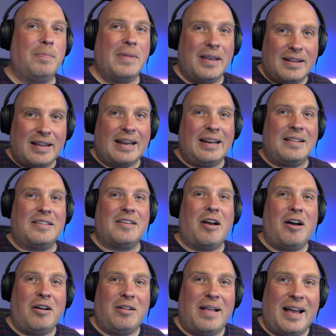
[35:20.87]
that is
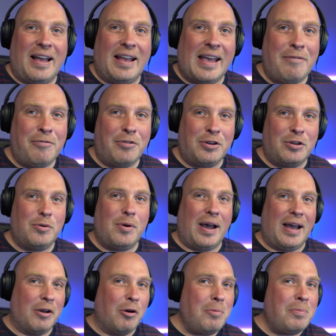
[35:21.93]
all I have for you. I
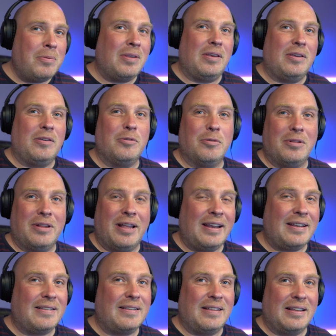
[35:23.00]
hoped you
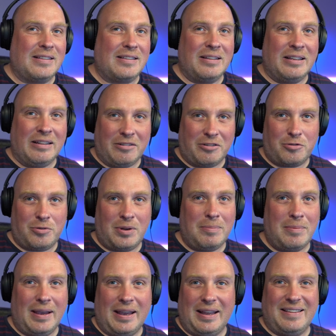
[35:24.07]
liked this little stream
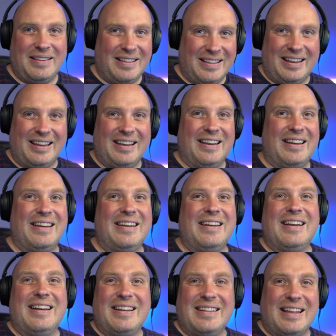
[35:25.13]
and
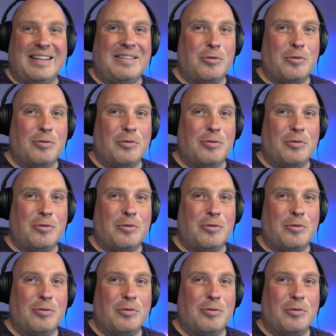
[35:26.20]
that you